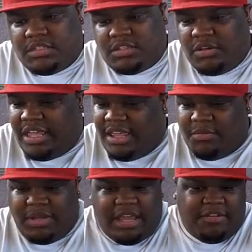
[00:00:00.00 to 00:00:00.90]
So yeah,
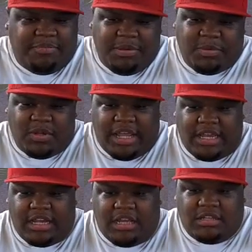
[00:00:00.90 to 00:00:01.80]
and we have people
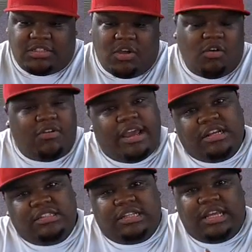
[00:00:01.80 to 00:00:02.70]
like
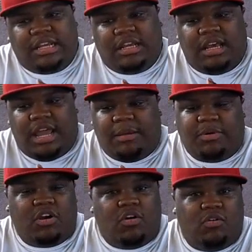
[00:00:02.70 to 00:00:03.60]
songwriters like
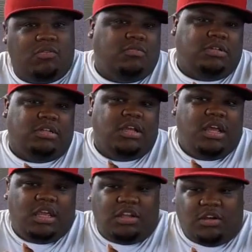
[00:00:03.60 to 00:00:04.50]
Amber Cole,
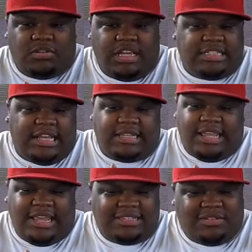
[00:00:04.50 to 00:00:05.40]
you know, things like
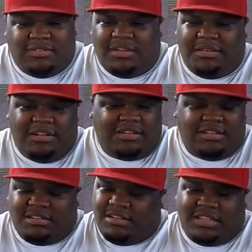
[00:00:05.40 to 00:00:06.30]
that. So
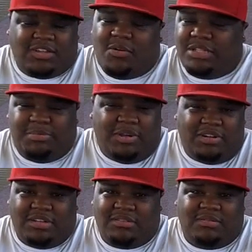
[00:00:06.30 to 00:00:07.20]
it's always
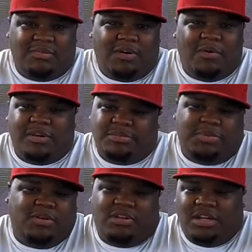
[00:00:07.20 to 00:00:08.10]
building. We're always
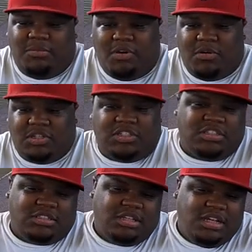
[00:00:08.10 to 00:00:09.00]
building, and we're always
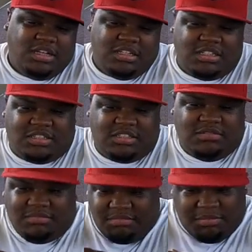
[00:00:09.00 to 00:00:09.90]
just
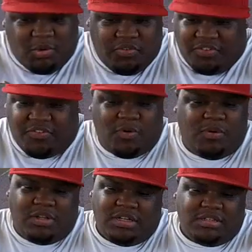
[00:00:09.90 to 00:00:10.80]
moving
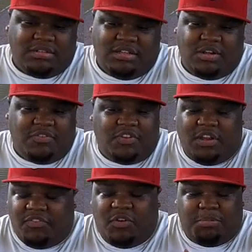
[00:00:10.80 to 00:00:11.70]
forward. And, you know,
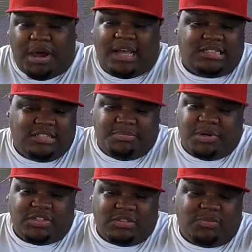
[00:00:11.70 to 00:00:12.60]
if you're a positive
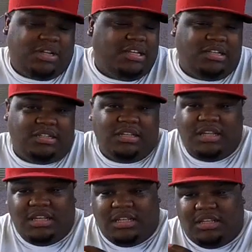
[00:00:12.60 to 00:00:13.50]
person willing to,
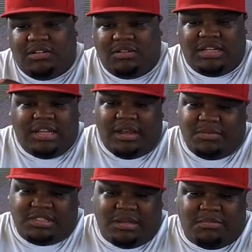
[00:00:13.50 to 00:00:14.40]
you know, get down
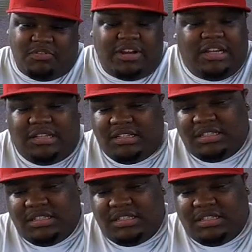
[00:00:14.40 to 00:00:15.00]
with something great,